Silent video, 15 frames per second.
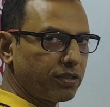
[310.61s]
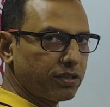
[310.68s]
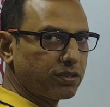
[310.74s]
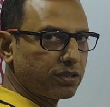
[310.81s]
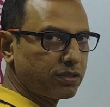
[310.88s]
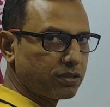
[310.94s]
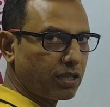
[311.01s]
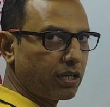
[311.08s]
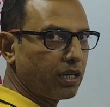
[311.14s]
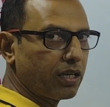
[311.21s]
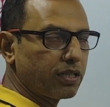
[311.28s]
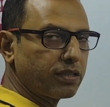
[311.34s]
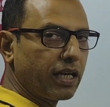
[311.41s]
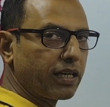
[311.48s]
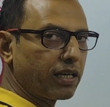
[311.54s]
This is
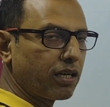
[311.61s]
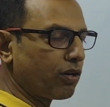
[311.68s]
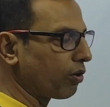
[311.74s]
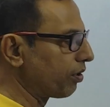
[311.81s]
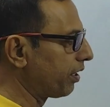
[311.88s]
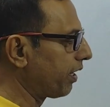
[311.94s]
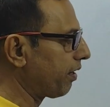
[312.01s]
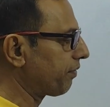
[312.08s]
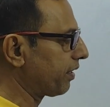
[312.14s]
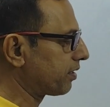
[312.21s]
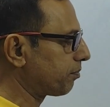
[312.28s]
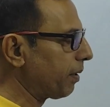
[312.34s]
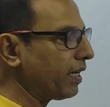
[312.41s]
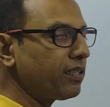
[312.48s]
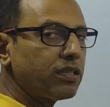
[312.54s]
that I already have
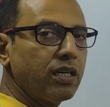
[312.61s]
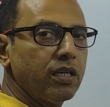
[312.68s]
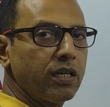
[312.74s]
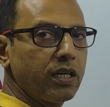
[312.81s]
explained